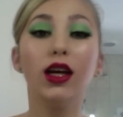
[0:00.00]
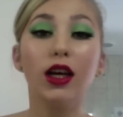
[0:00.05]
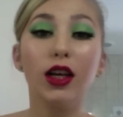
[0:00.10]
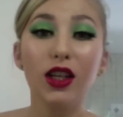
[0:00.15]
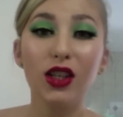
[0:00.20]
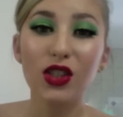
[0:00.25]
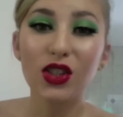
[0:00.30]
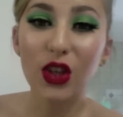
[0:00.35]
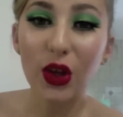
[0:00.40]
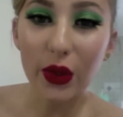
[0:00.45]

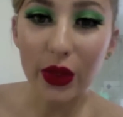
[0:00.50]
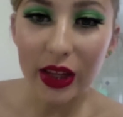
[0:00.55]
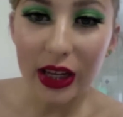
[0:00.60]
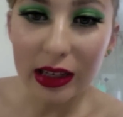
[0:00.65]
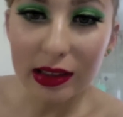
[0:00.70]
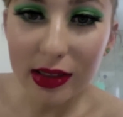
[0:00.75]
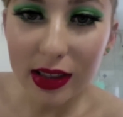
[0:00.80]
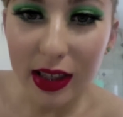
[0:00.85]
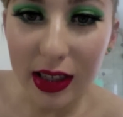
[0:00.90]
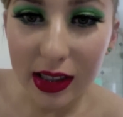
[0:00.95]
So
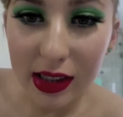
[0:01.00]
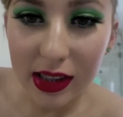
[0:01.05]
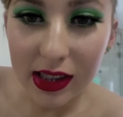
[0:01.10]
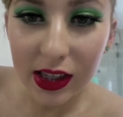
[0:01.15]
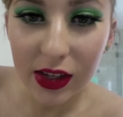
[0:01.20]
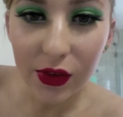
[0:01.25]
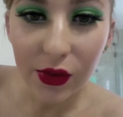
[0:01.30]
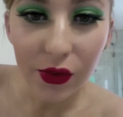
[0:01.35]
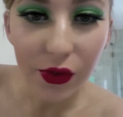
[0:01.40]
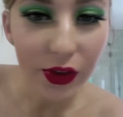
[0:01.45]
this is
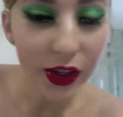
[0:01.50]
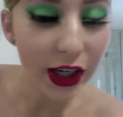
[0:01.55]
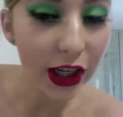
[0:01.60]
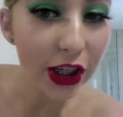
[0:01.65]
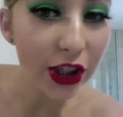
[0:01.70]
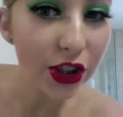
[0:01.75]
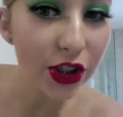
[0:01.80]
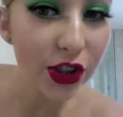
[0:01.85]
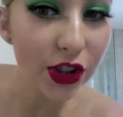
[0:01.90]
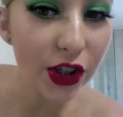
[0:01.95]
the
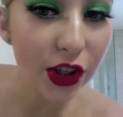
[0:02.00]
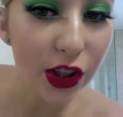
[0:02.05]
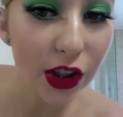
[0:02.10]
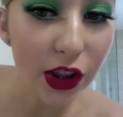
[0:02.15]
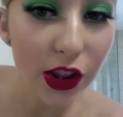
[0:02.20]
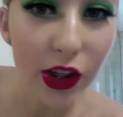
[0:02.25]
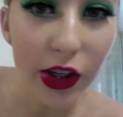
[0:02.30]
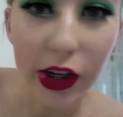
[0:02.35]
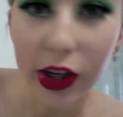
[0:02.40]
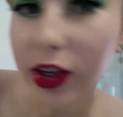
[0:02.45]
finished
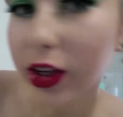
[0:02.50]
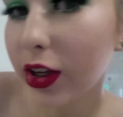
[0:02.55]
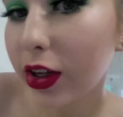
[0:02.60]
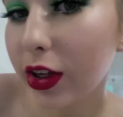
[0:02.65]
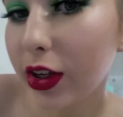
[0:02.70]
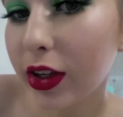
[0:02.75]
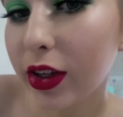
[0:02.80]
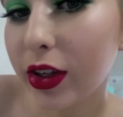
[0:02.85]
look.